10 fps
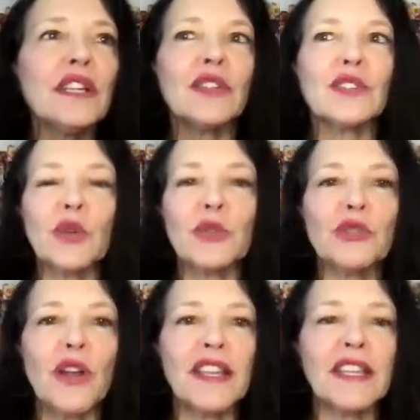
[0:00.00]
So we're
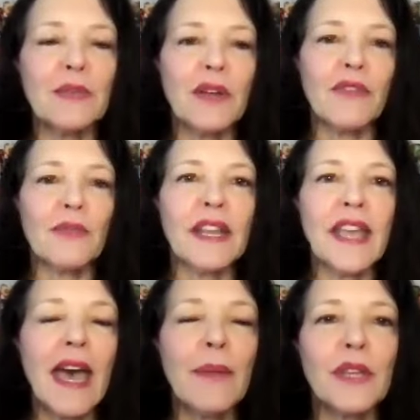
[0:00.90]
trying to keep everybody
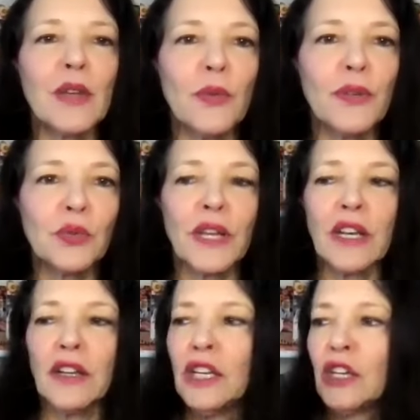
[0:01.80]
happy
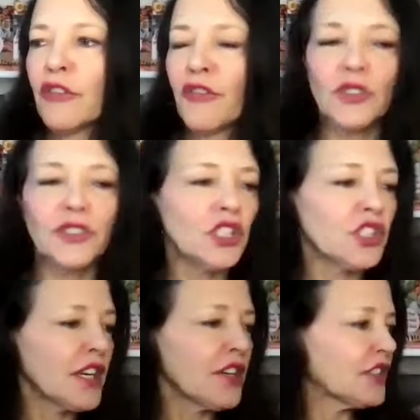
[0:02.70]
between folding
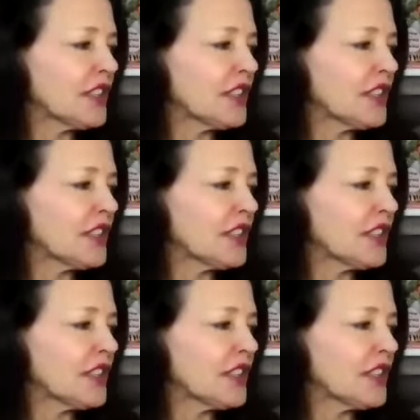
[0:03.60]
chairs,